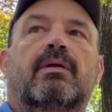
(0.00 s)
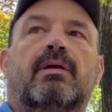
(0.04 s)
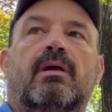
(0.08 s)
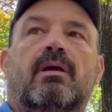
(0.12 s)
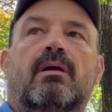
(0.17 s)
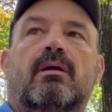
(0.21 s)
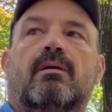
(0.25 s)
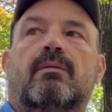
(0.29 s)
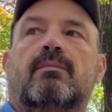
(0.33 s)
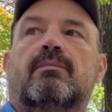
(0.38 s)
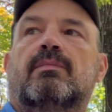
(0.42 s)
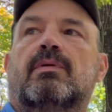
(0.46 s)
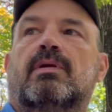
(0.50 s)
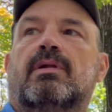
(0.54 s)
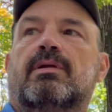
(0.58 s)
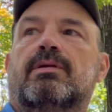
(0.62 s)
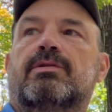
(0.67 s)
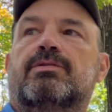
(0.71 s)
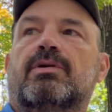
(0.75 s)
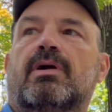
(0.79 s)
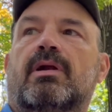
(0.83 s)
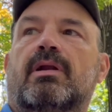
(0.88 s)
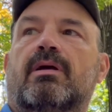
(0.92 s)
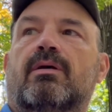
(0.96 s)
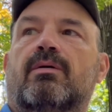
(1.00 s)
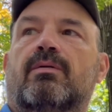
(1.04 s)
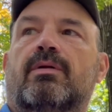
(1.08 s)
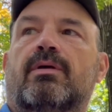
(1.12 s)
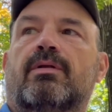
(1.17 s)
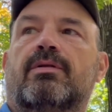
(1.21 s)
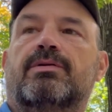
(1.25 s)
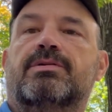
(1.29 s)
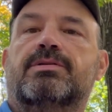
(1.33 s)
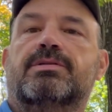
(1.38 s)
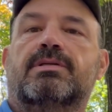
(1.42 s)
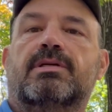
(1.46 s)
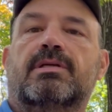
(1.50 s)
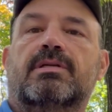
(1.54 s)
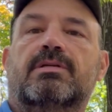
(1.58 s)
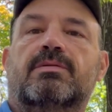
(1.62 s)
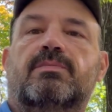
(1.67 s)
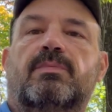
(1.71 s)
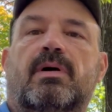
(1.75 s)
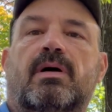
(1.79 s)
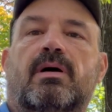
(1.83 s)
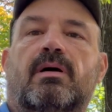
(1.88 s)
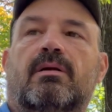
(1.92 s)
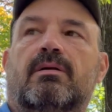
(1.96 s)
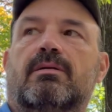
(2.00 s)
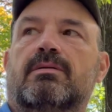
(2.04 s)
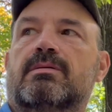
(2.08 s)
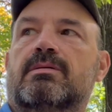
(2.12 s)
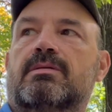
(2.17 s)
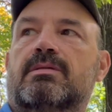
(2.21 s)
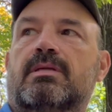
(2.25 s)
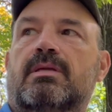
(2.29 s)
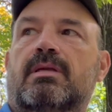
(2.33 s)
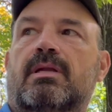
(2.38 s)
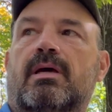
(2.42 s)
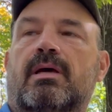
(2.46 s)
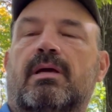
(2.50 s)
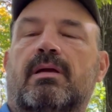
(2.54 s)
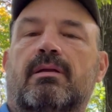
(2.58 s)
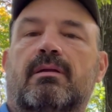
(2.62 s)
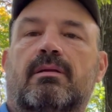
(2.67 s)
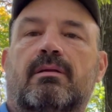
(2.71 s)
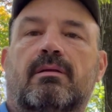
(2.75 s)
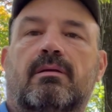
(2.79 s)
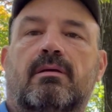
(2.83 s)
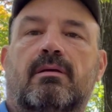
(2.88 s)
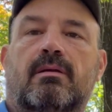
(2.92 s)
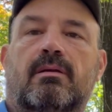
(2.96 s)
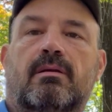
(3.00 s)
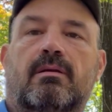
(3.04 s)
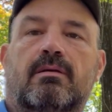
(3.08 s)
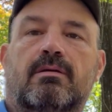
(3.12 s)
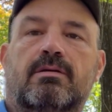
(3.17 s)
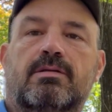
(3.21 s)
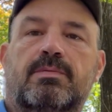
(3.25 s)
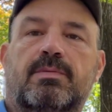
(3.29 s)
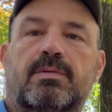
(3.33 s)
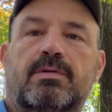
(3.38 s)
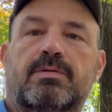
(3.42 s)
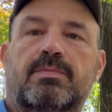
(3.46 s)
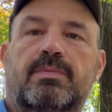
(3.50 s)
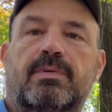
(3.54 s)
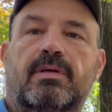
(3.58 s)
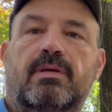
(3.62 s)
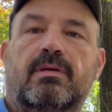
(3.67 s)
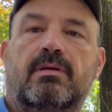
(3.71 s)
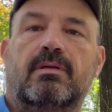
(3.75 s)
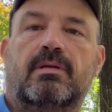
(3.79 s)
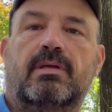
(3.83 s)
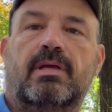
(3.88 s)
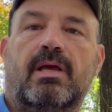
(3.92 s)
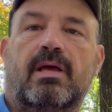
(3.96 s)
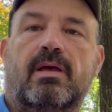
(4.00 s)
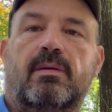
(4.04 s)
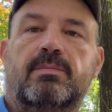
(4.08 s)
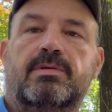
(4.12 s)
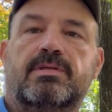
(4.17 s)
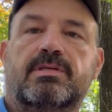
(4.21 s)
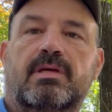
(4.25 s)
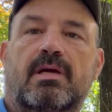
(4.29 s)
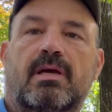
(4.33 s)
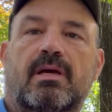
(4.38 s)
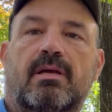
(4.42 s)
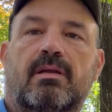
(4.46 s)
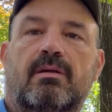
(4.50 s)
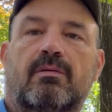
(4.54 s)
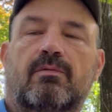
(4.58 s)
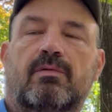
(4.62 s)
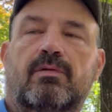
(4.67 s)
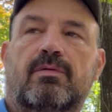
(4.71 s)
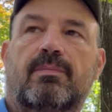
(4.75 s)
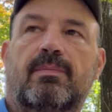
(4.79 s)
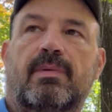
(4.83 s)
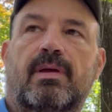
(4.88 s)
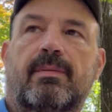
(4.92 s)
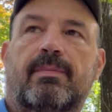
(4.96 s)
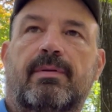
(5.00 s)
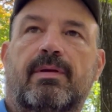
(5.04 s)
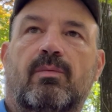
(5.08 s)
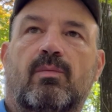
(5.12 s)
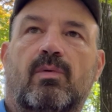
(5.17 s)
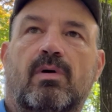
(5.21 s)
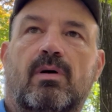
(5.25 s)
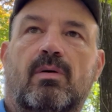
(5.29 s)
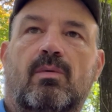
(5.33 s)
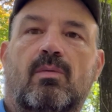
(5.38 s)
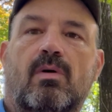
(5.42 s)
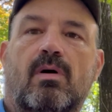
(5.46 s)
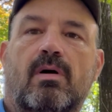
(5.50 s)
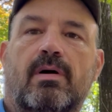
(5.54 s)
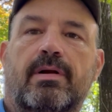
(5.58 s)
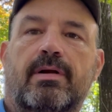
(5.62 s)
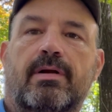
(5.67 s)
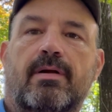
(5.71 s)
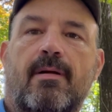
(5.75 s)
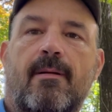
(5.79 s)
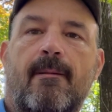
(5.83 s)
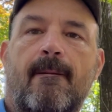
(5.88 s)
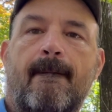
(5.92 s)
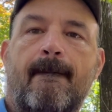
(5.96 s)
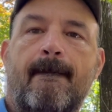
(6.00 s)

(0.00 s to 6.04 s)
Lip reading: I'm gonna try to go another 6 miles tonight, and there's supposed to be a good campsite with maybe well water.